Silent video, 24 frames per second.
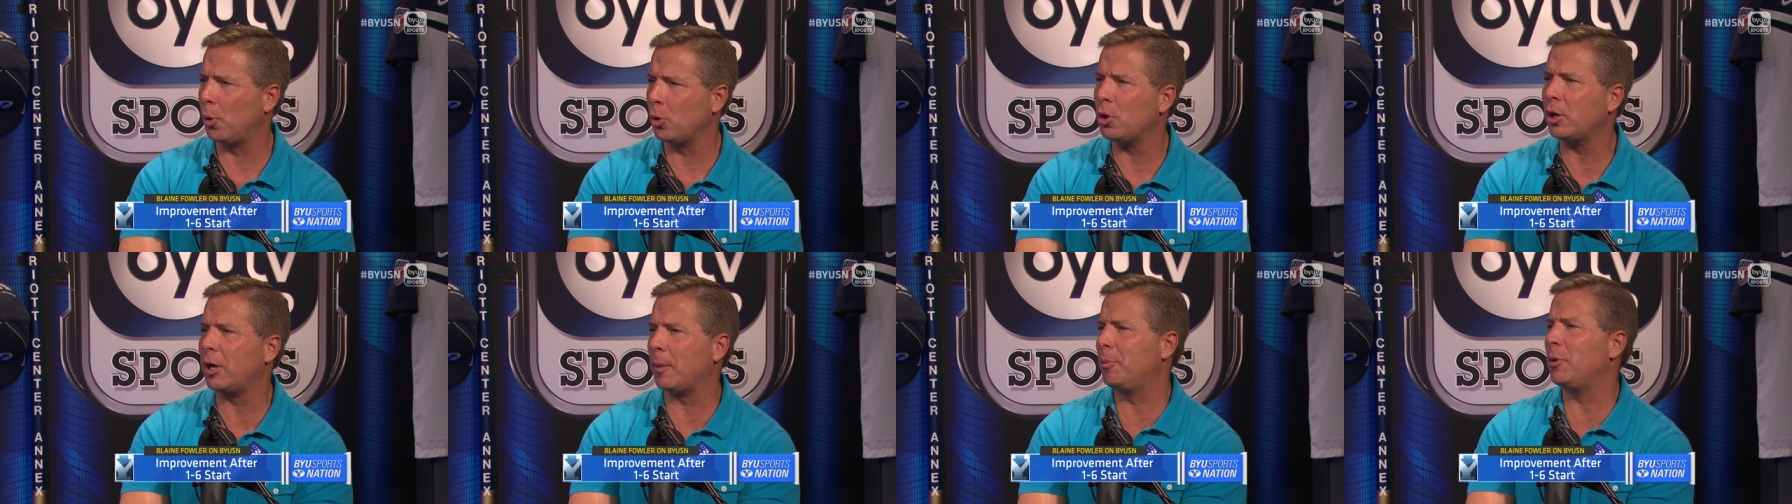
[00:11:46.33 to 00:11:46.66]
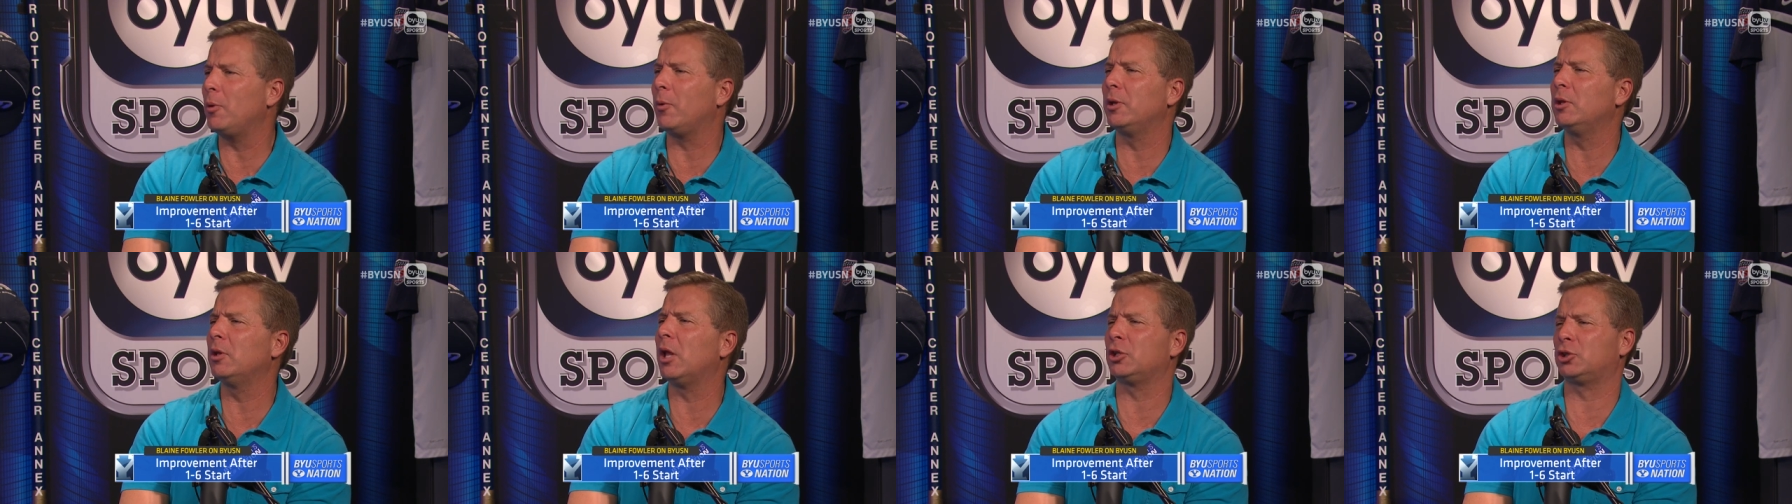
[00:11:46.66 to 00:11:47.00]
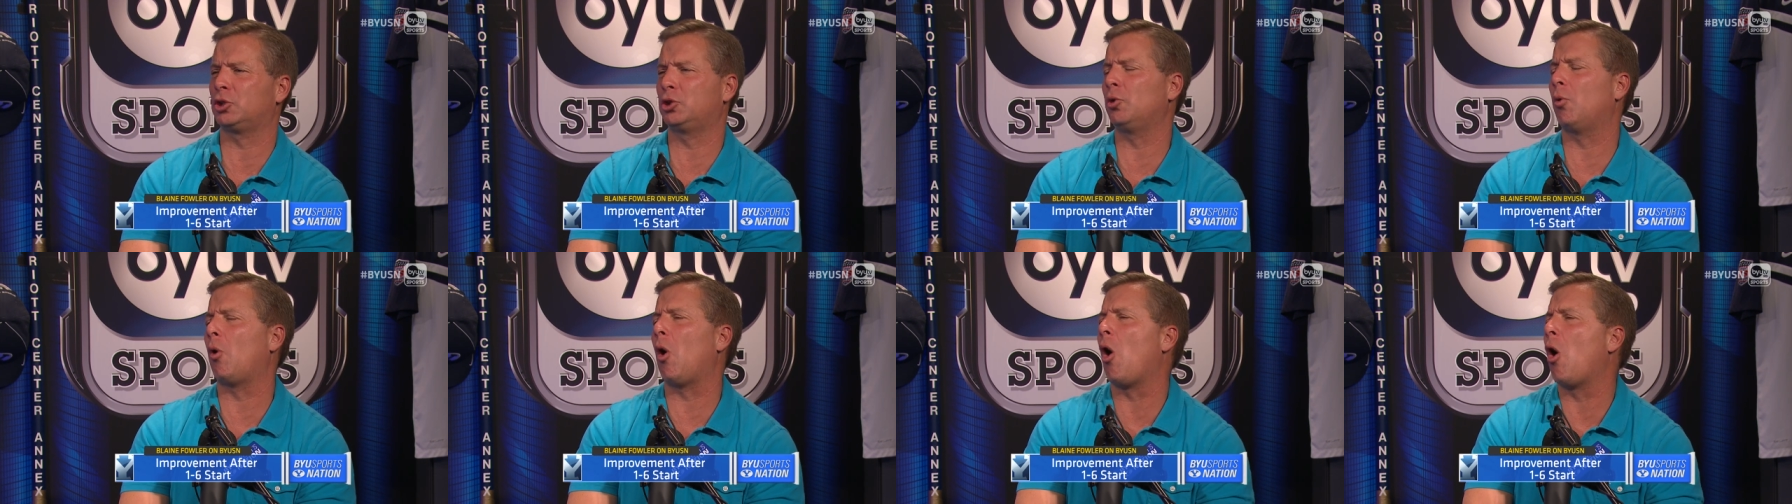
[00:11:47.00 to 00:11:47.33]
Look at BYU lost
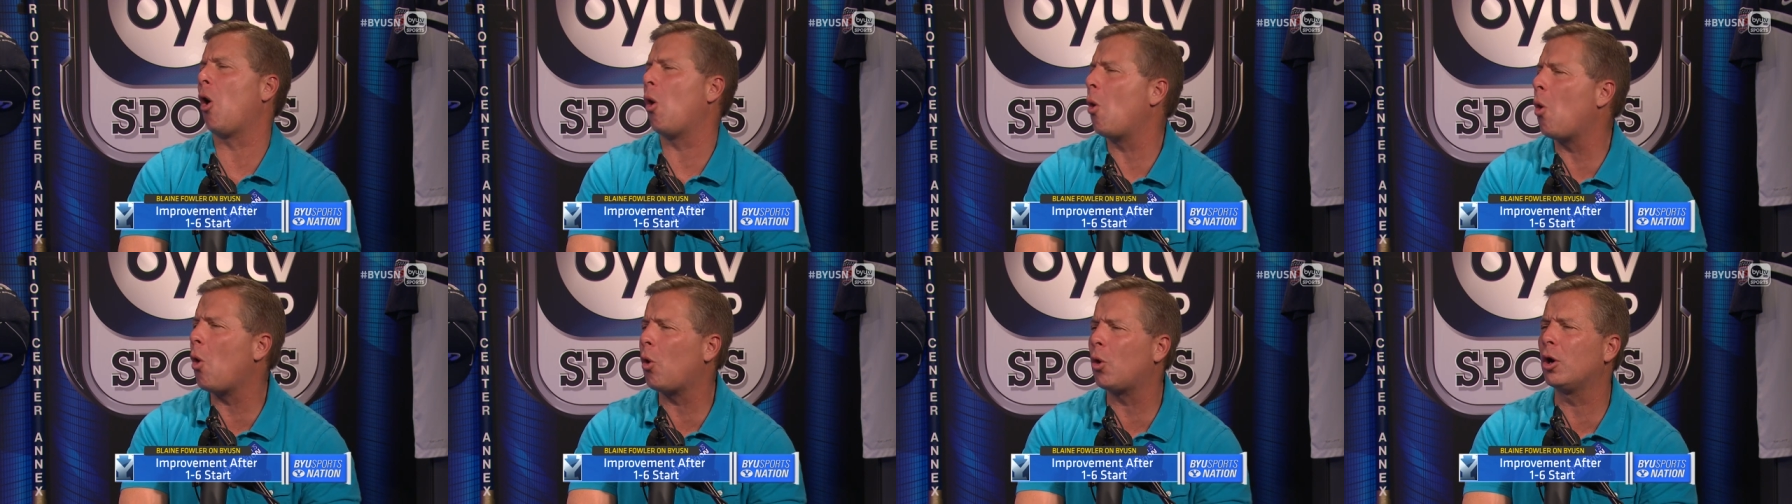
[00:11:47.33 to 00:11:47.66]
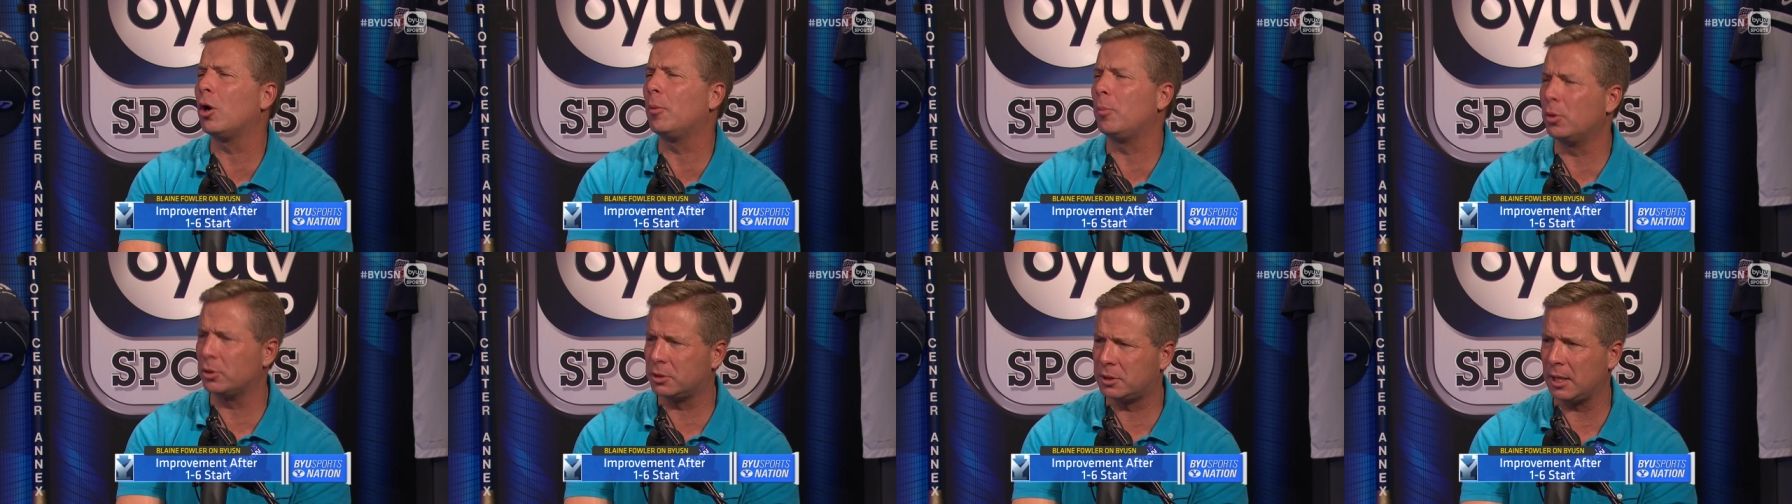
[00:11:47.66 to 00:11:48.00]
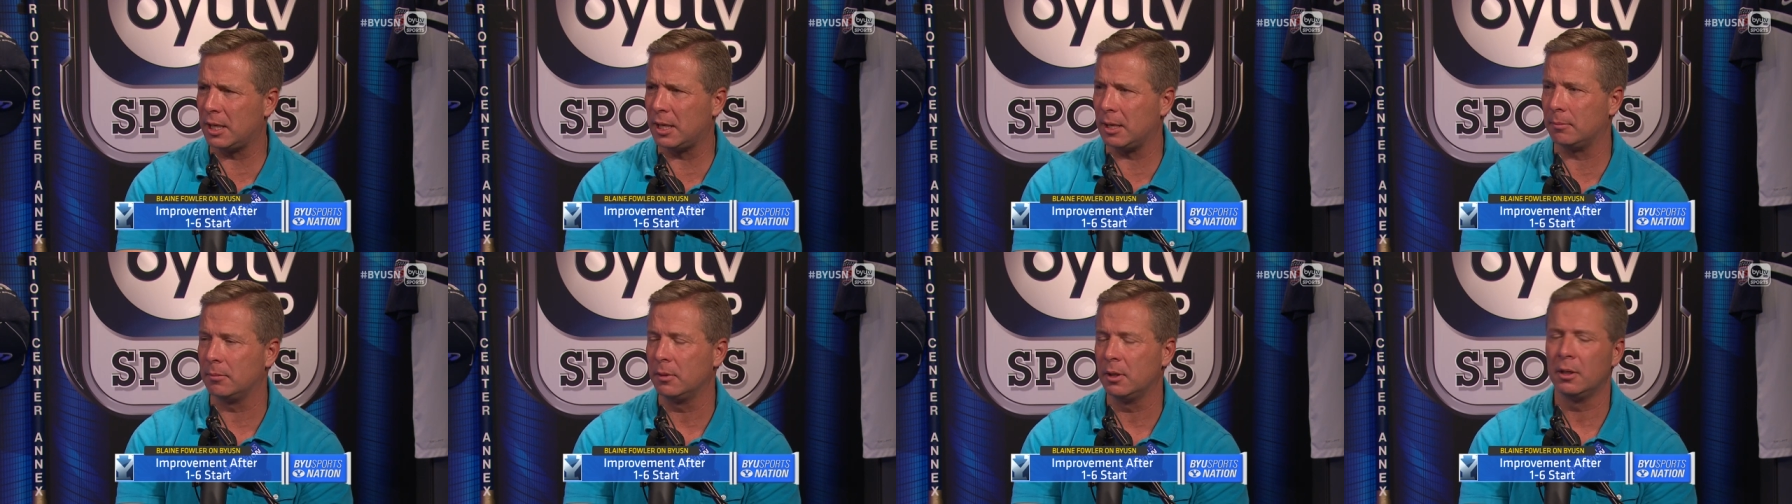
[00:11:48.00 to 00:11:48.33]
to a horrible
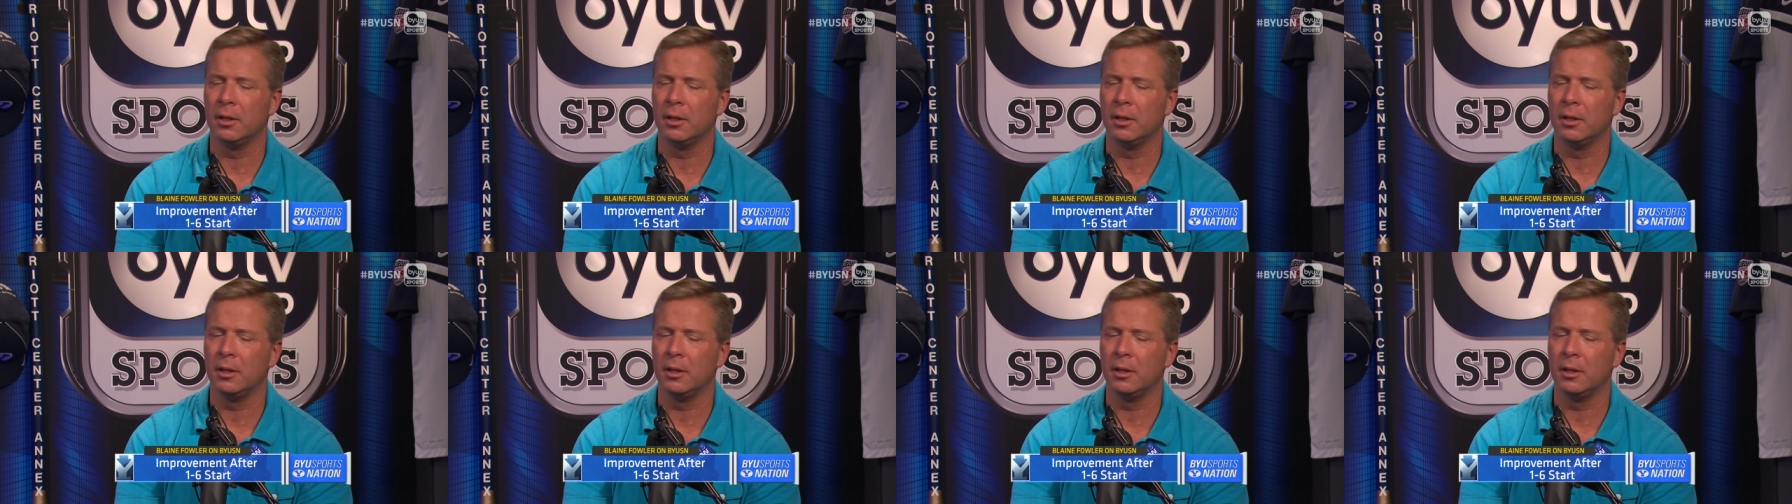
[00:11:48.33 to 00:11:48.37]
team.